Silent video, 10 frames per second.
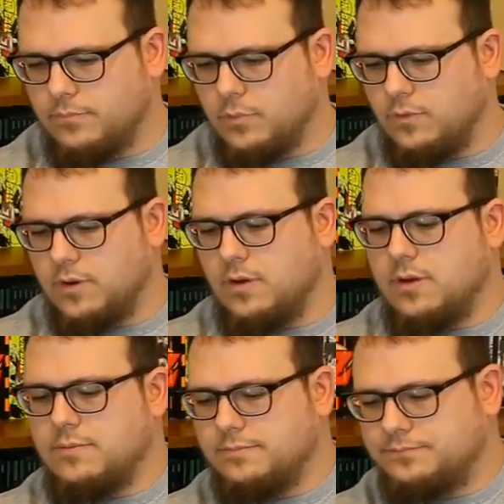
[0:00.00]
Moving
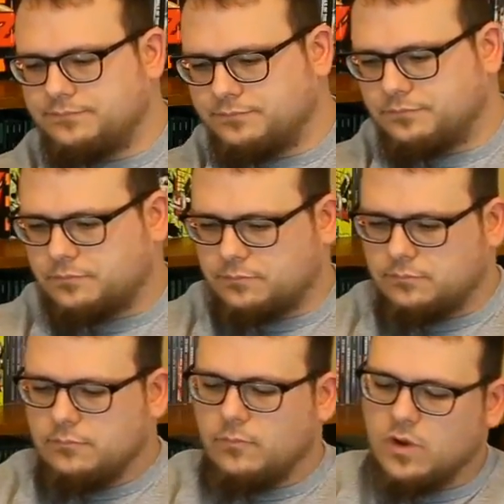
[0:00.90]
on,
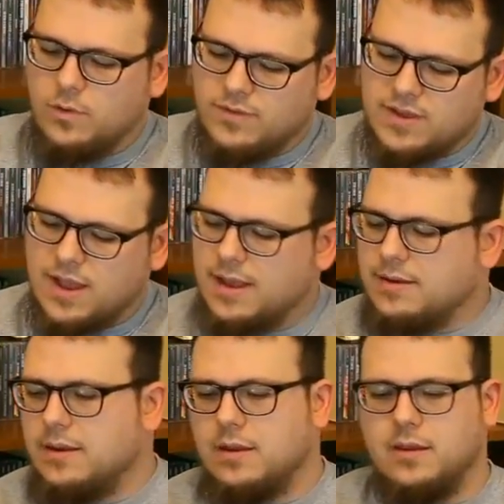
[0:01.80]
we
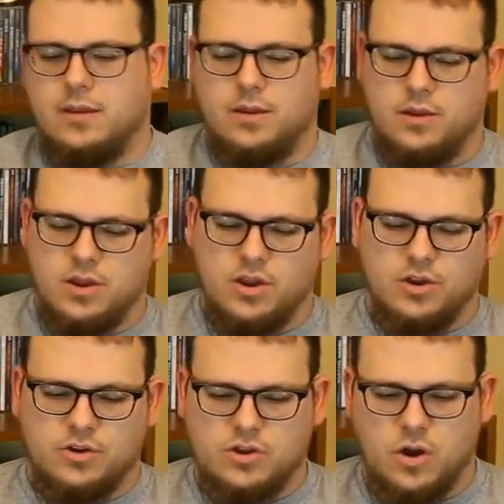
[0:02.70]
got
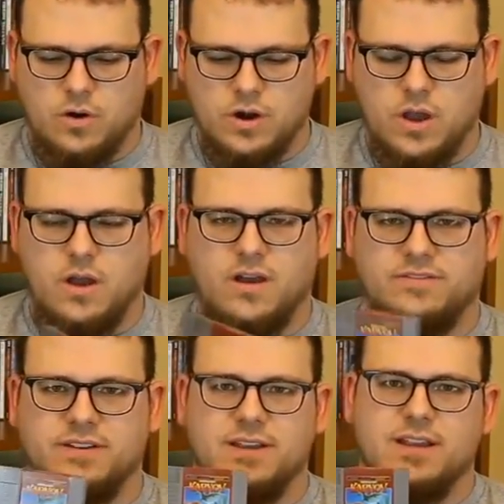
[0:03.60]

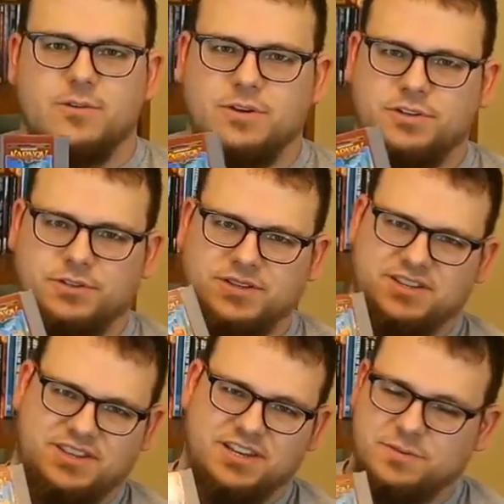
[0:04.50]
Karnov, which is
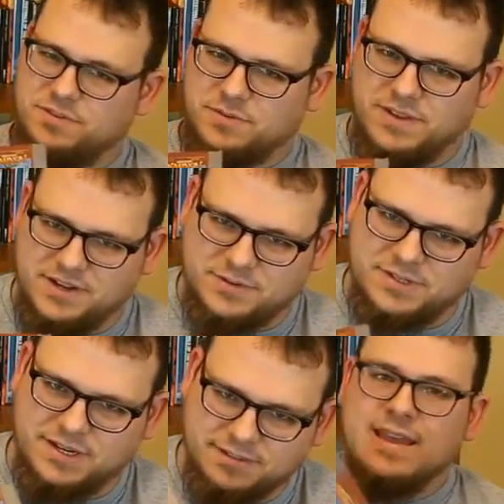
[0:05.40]
this one's really
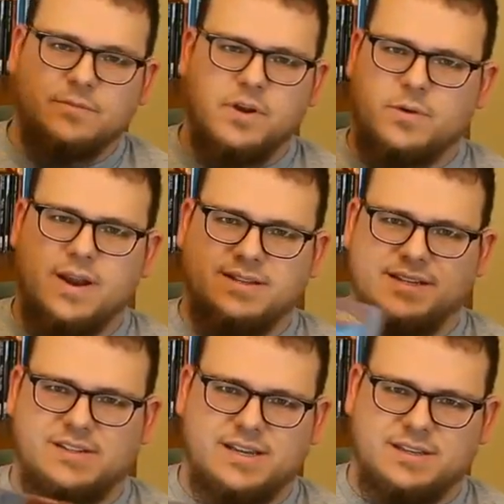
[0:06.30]
interesting. It's pretty
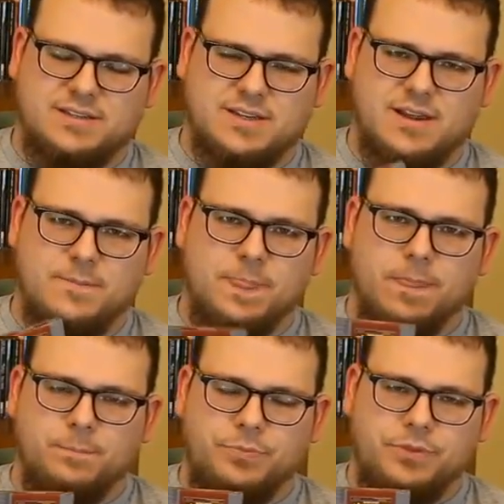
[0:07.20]
crazy. It's like this.
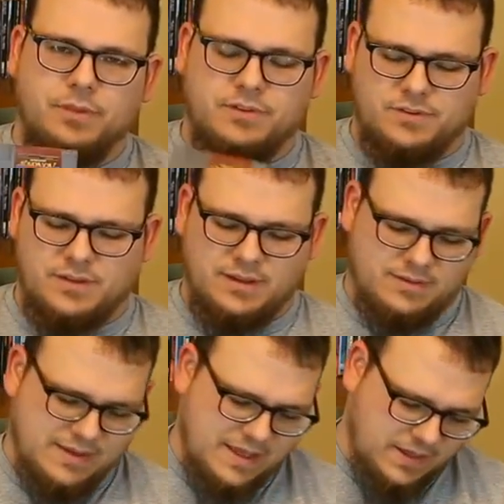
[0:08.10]

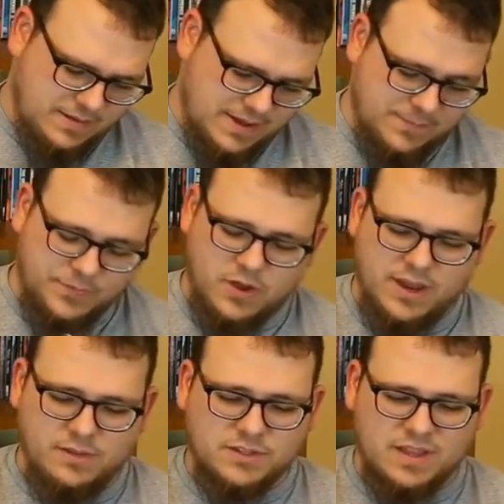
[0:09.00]
He
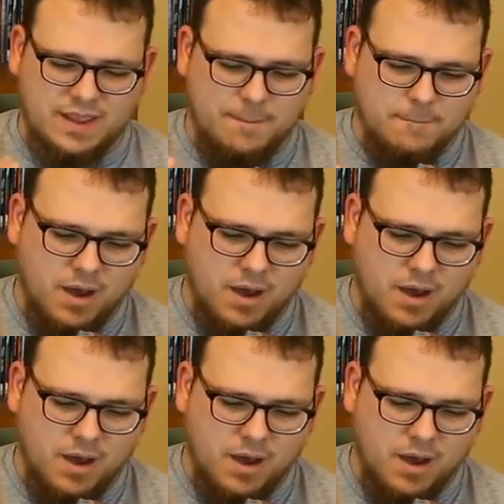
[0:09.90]
looks kind of like a